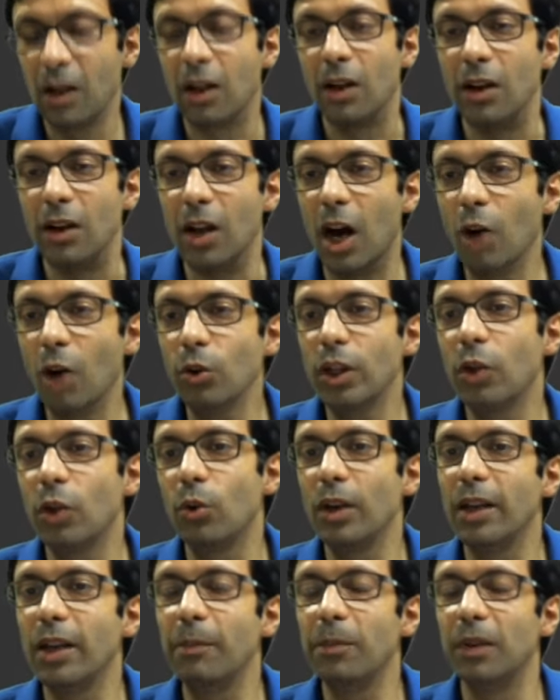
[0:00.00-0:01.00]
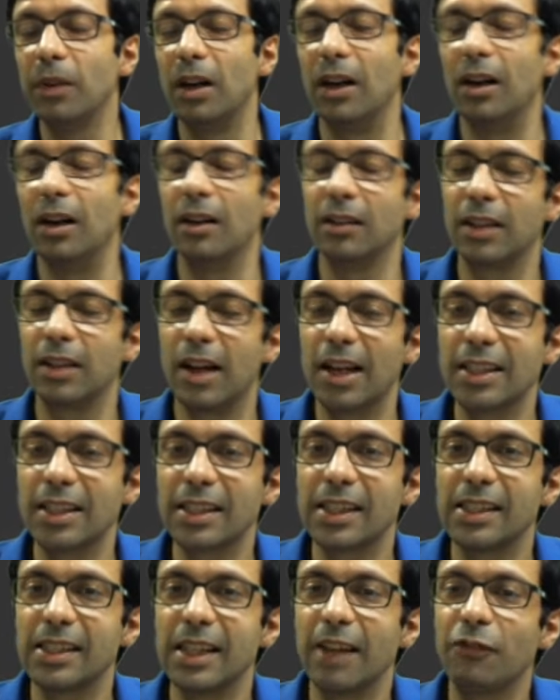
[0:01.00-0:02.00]
Now the only task
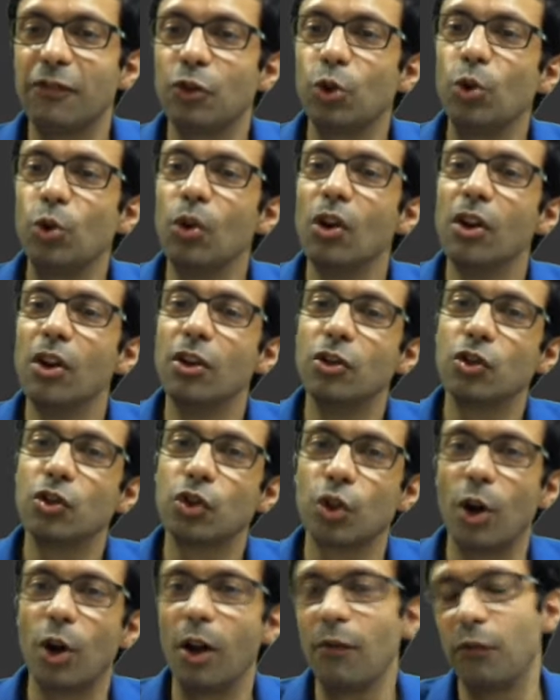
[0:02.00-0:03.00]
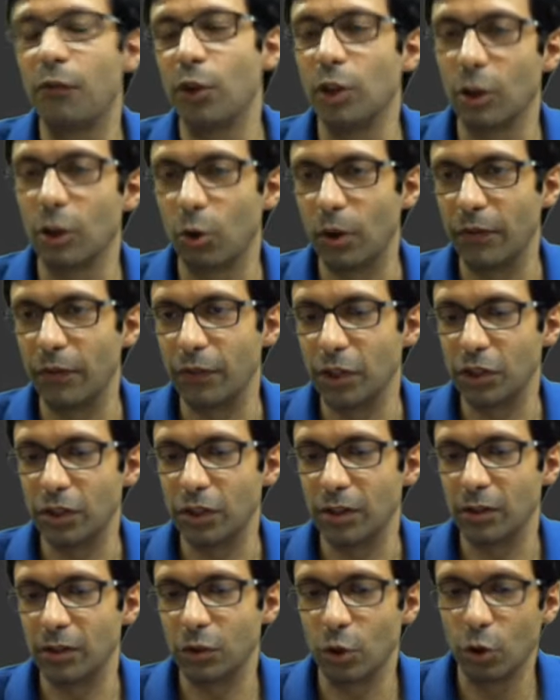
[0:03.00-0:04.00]
is left to solve for the
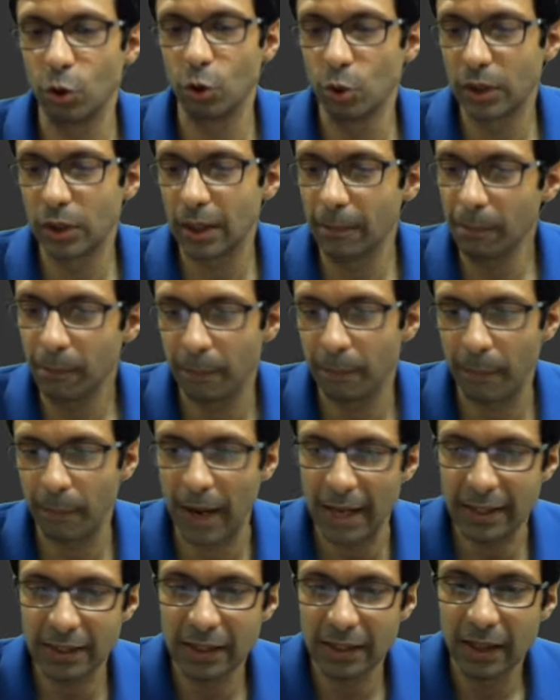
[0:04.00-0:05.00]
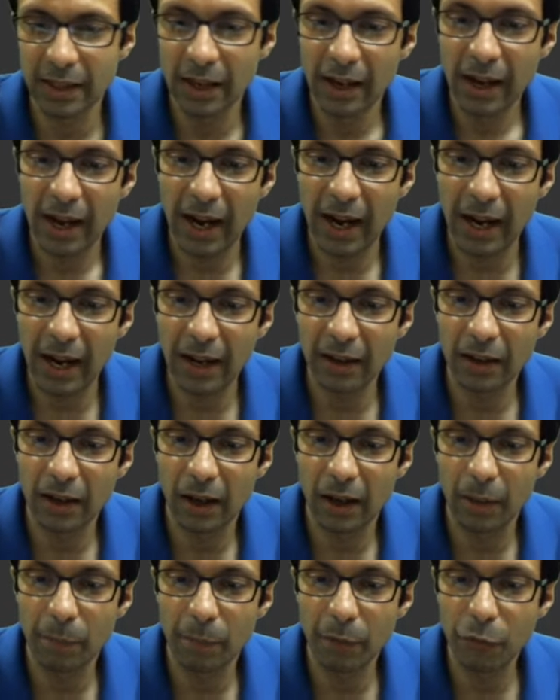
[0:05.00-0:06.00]
coefficient. So do some maths. And
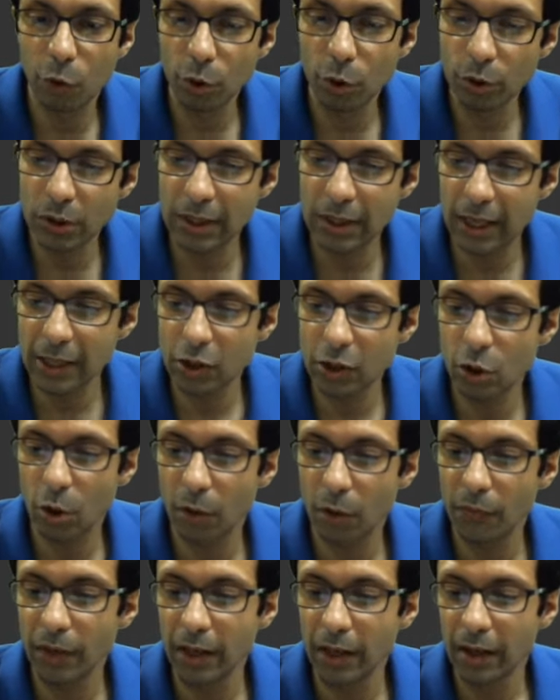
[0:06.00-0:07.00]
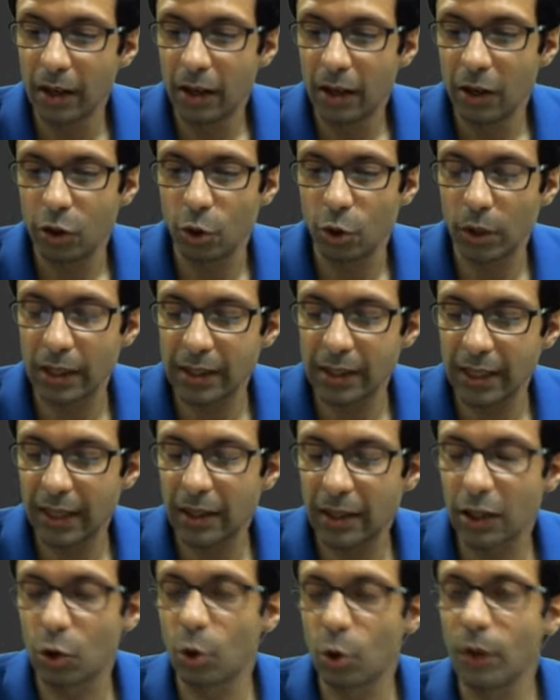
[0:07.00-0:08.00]
before you start solving, you can
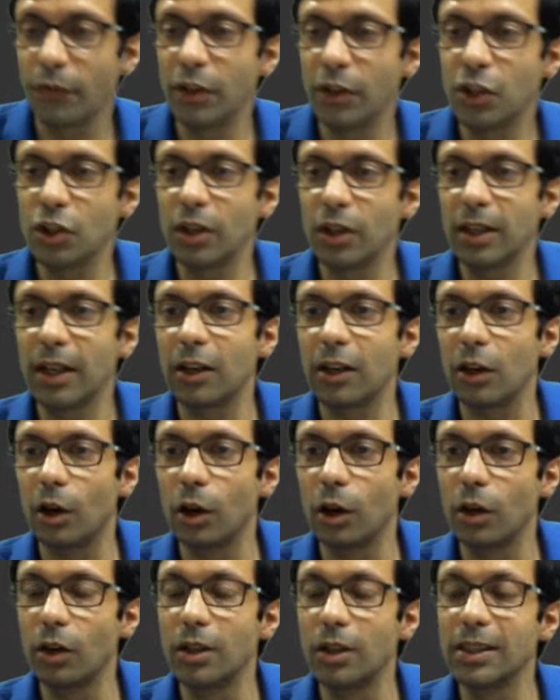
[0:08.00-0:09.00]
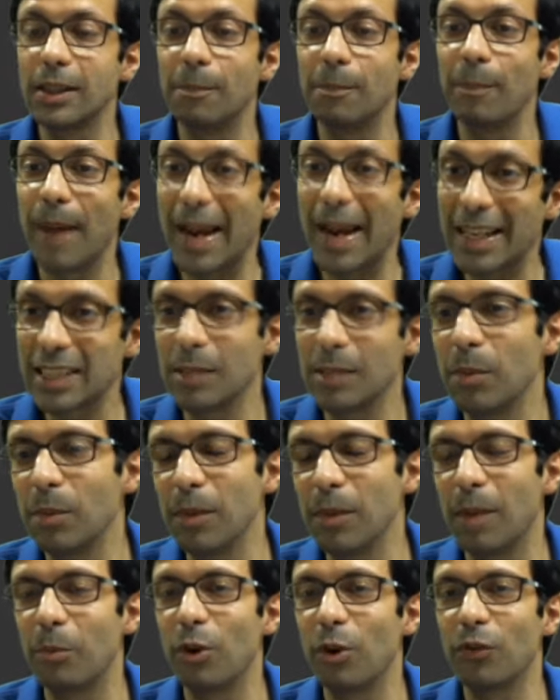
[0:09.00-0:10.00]
take the coefficient that occurs the maximum
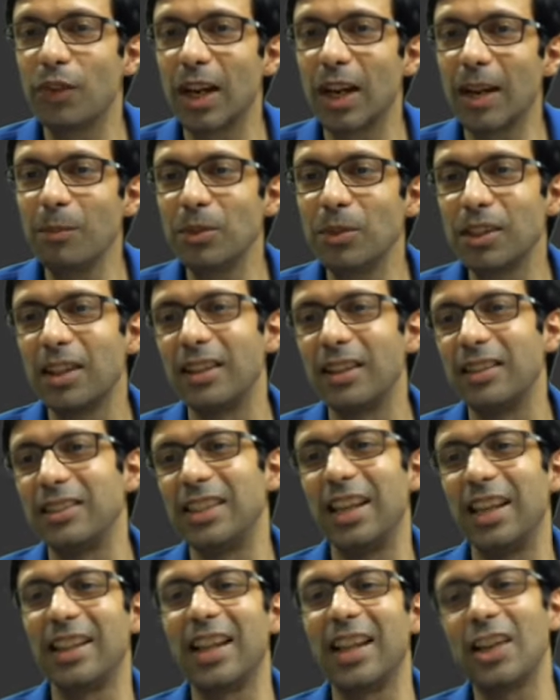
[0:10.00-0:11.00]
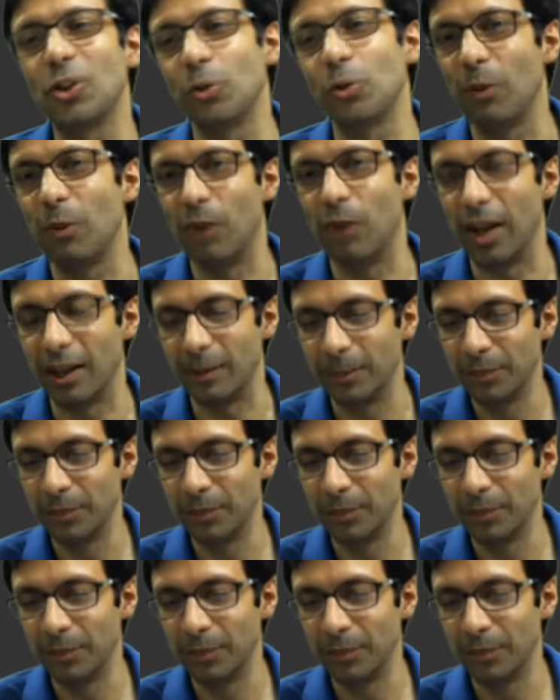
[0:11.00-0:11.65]
number of times, take that to be 1.